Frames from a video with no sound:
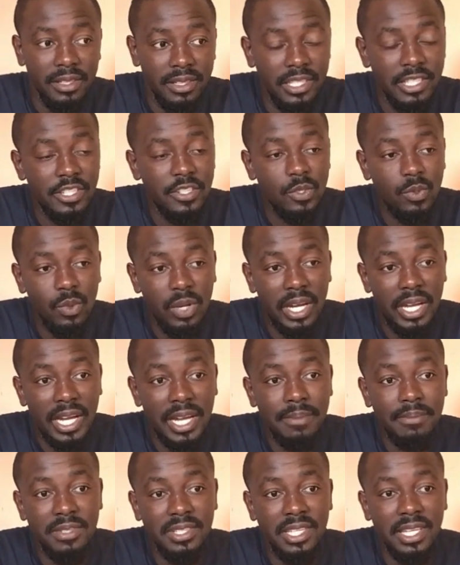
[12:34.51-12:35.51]
This is why
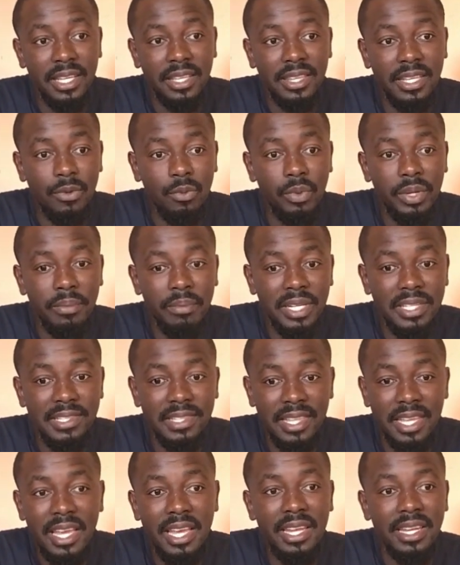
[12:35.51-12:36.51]
I'm saying that we
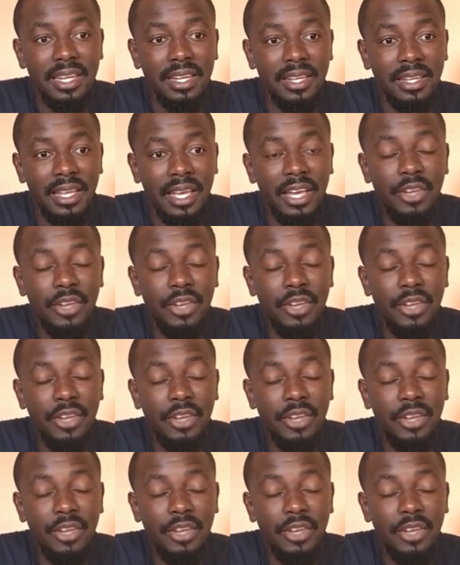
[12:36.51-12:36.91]
must then